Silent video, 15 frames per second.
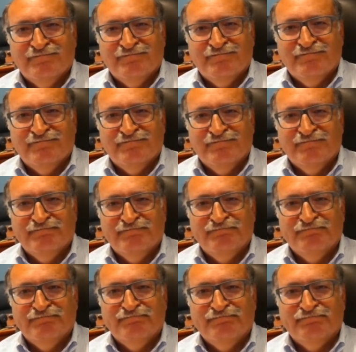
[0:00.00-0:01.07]

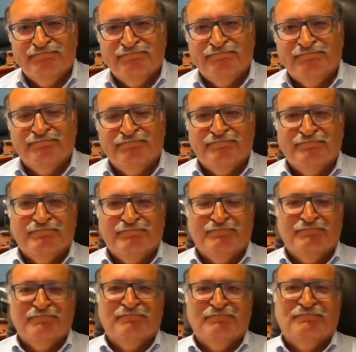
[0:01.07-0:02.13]

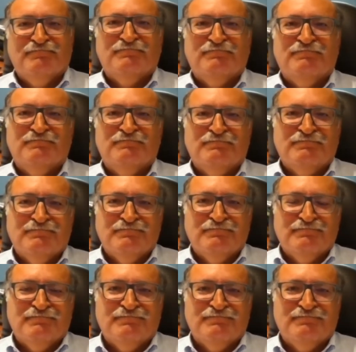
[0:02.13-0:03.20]

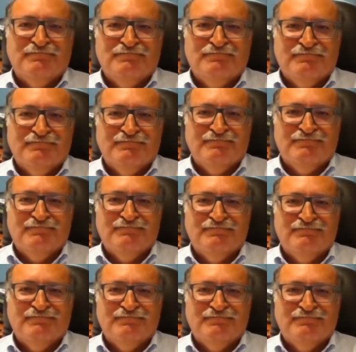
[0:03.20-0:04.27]

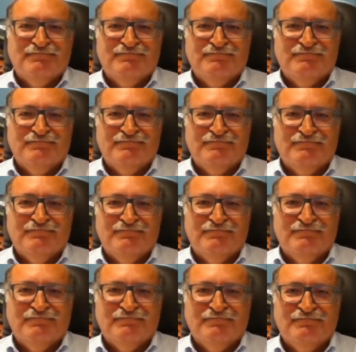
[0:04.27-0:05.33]

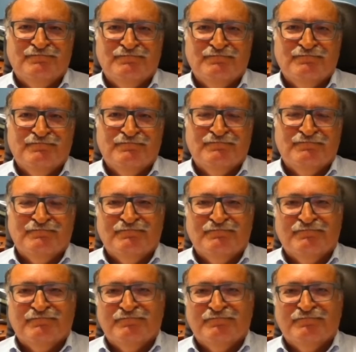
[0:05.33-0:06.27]
This person isn't speaking.